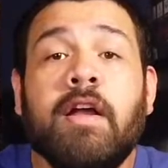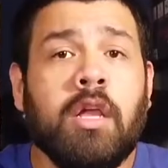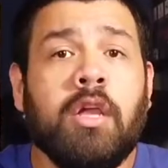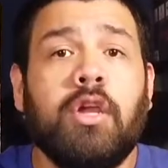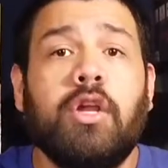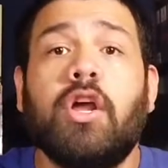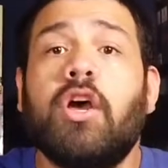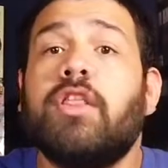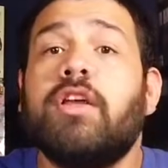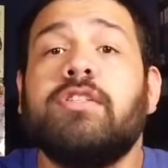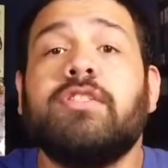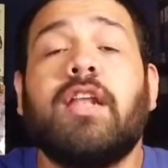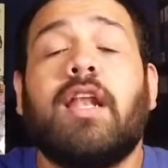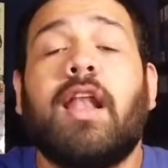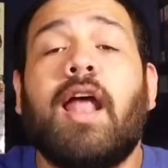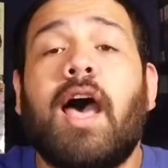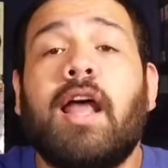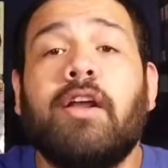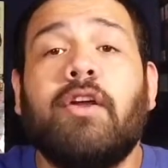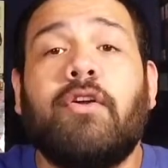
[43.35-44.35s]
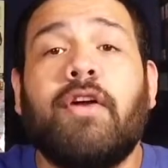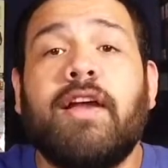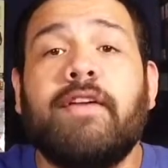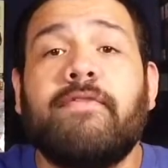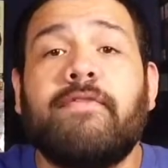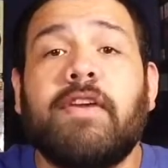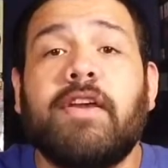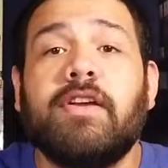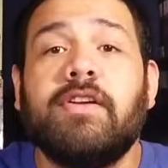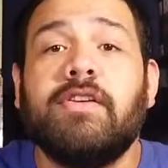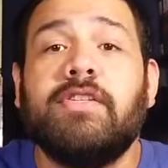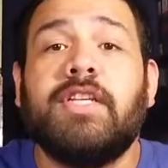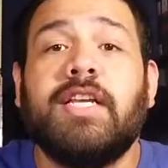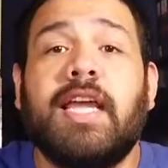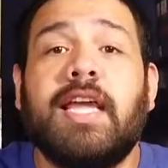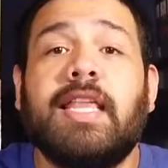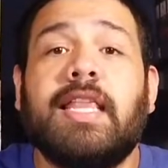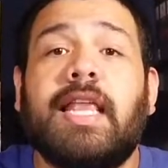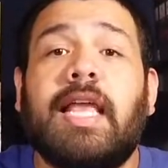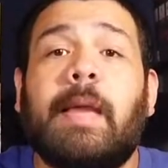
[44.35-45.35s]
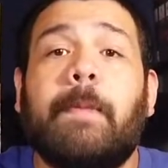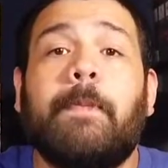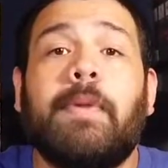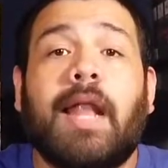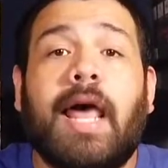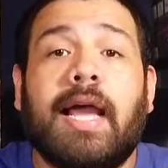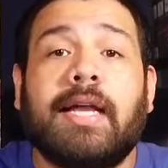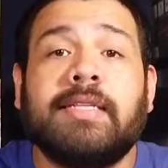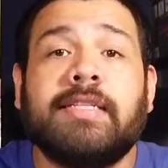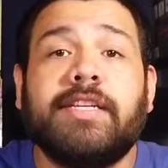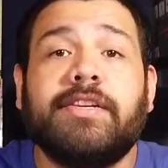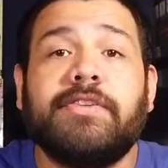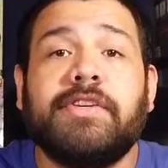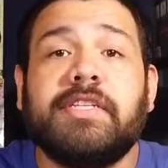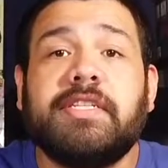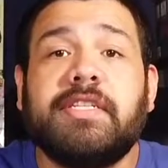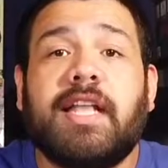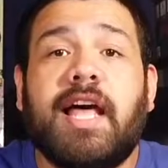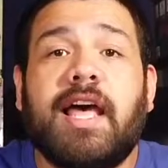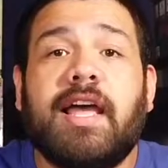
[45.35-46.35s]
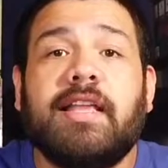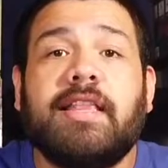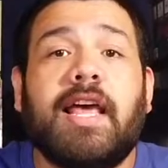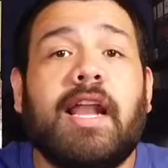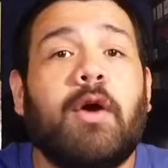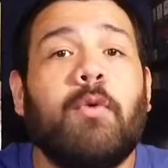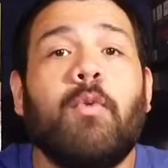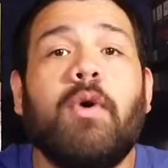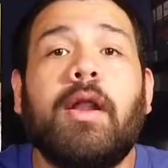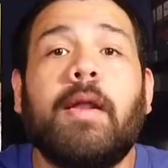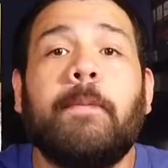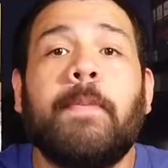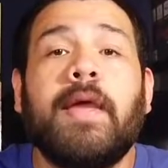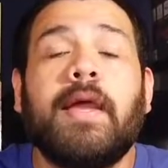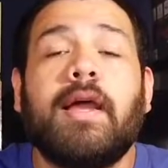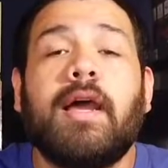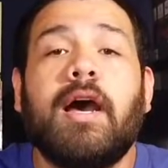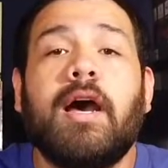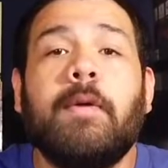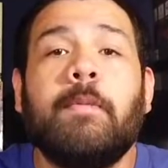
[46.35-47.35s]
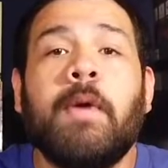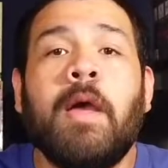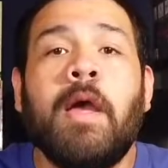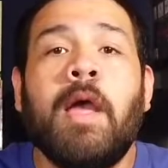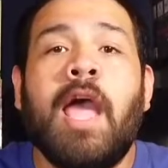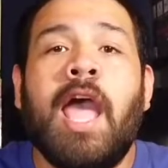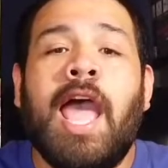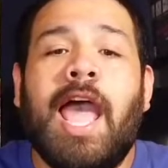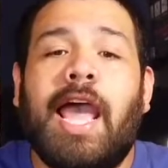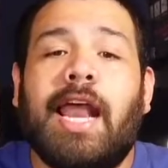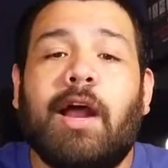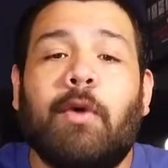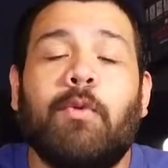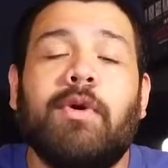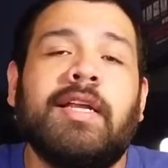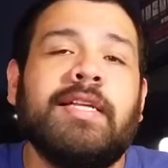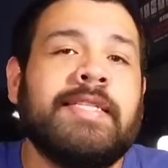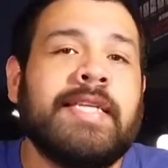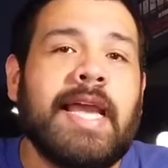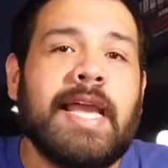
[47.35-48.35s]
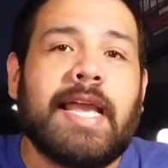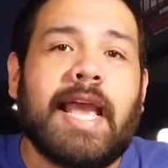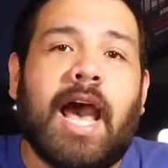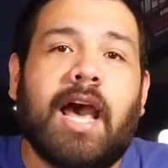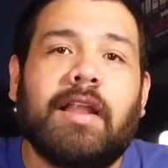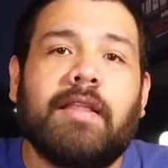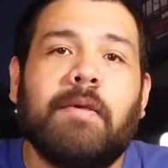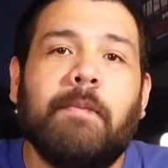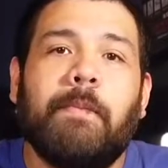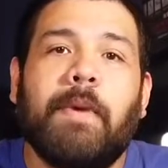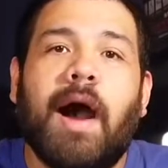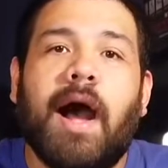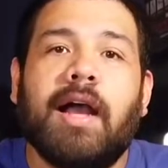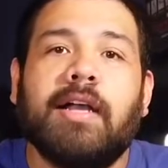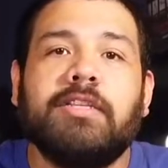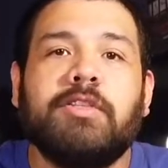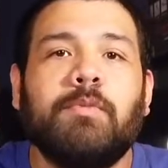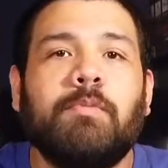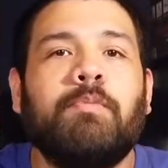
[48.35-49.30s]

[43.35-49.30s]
There's a lot of great figures in the Black Series line that I want to pick up and I want to take out of the box.